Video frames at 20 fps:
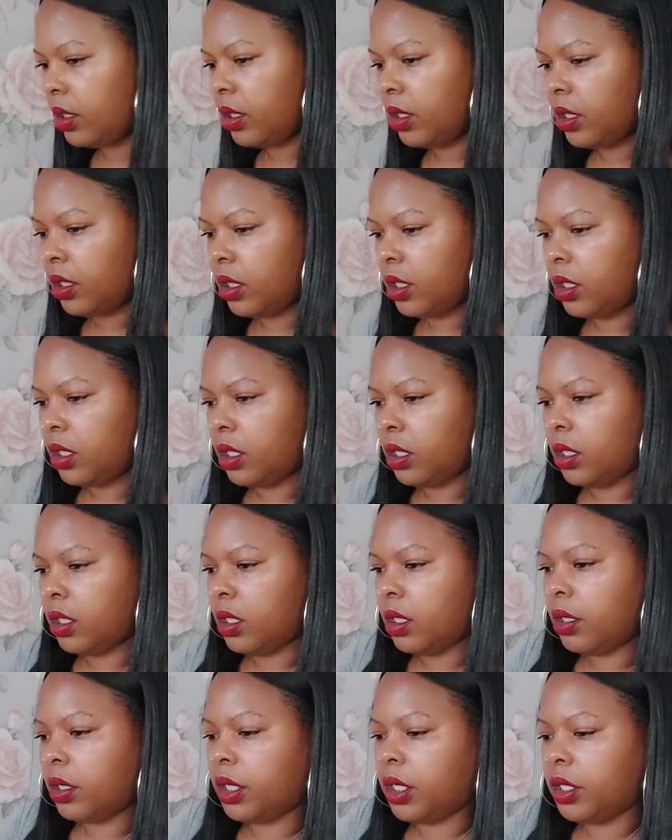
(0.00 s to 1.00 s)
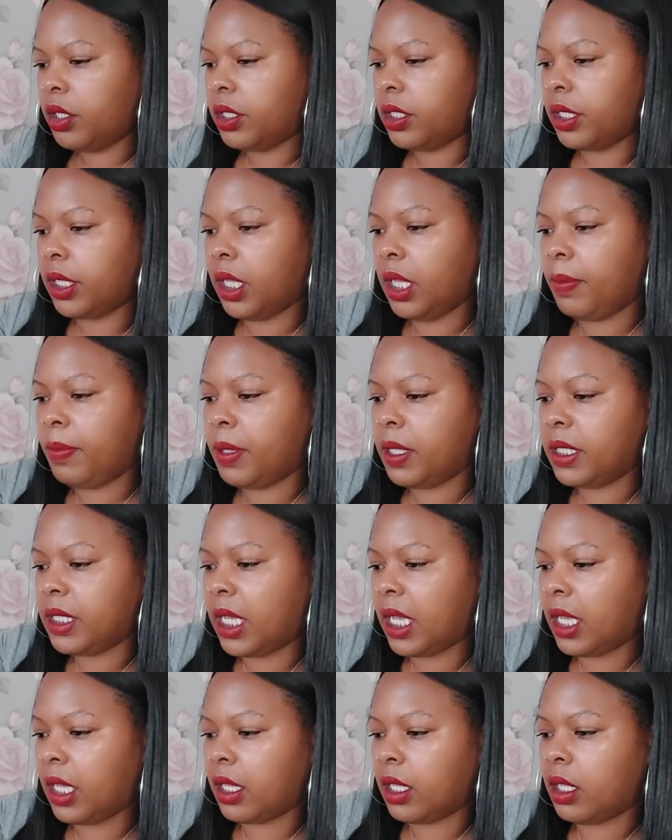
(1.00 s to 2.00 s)
I'm going to use the Kipper
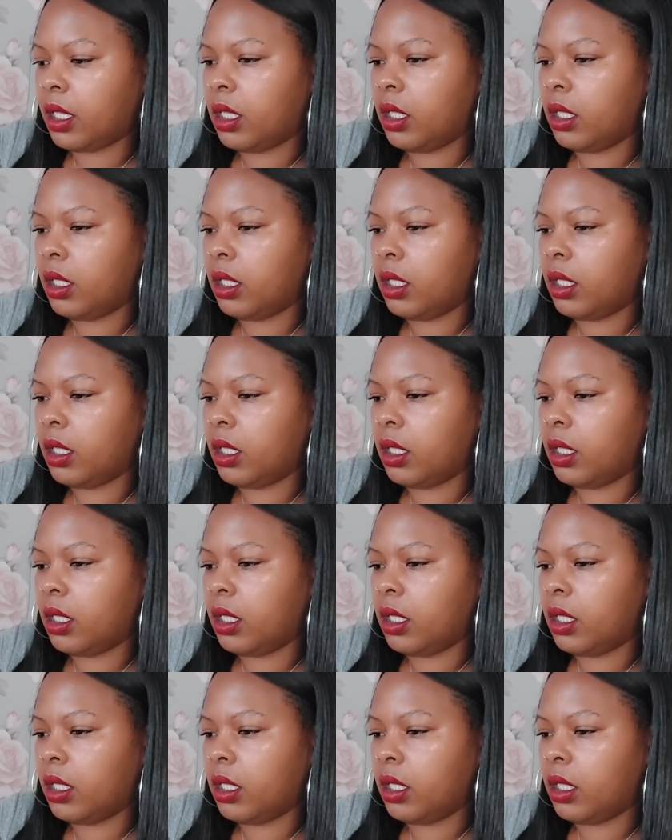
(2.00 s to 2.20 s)
deck.